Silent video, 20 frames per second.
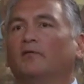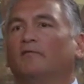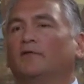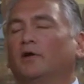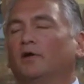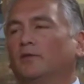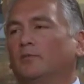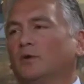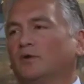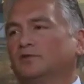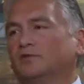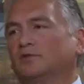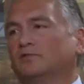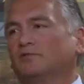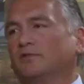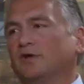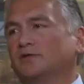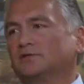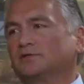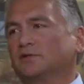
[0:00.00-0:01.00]
very much
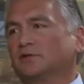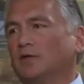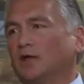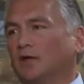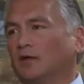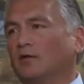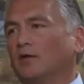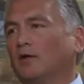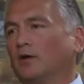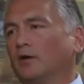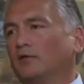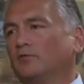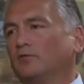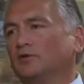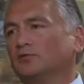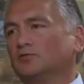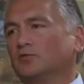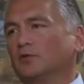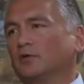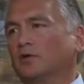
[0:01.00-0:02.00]
invested in our
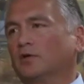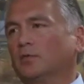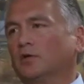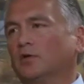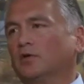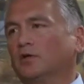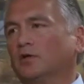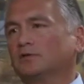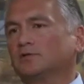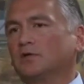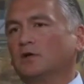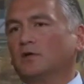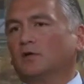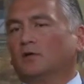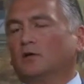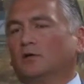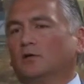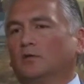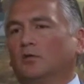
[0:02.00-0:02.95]
individual communities. Mm-hmm.